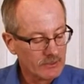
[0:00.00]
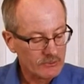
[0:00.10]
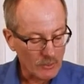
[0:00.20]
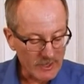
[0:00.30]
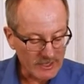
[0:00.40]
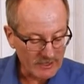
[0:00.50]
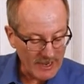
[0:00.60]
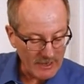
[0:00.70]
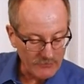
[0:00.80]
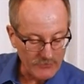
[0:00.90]
So we can
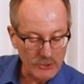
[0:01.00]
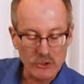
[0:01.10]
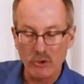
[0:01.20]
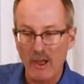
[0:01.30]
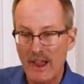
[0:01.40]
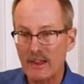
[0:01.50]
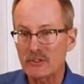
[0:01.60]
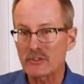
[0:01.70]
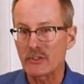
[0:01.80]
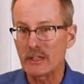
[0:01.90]
kind of
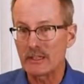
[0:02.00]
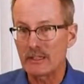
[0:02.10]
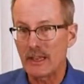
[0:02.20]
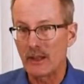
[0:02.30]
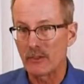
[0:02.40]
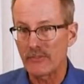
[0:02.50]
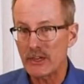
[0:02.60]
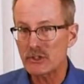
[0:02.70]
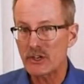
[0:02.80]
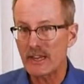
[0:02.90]
visualize the
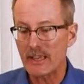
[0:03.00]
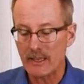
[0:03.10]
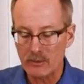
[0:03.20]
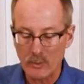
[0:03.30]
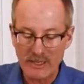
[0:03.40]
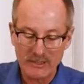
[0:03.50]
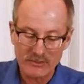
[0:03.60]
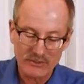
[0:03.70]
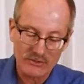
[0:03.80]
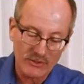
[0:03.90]
elevation head, we
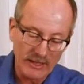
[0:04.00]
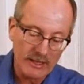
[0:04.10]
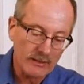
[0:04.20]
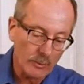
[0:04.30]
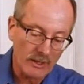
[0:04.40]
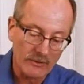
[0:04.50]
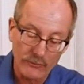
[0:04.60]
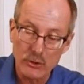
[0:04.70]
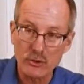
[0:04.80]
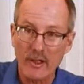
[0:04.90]
can
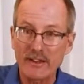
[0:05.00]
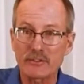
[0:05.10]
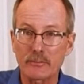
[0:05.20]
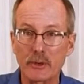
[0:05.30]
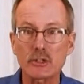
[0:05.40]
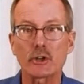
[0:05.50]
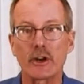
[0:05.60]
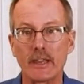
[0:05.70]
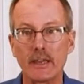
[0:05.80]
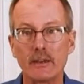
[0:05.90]
visualize the pressure
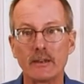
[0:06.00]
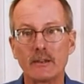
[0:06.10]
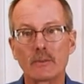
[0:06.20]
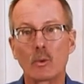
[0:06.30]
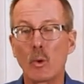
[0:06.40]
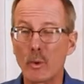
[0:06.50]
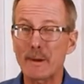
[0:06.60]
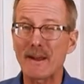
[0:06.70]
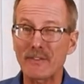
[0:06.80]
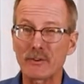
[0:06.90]
head. Well, what
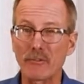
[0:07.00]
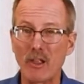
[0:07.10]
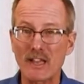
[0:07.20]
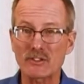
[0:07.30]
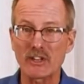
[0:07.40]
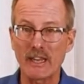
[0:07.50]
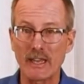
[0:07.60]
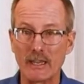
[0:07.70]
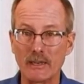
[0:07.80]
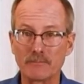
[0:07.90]
about the velocity
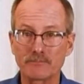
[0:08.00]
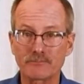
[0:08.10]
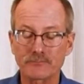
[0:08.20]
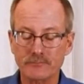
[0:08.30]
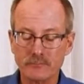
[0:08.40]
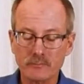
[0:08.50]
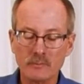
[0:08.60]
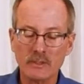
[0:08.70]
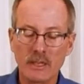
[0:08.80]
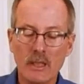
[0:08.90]
head?
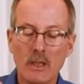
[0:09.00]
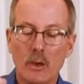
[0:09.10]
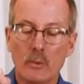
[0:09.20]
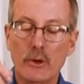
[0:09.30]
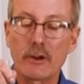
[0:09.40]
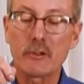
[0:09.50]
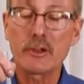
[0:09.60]
We're going to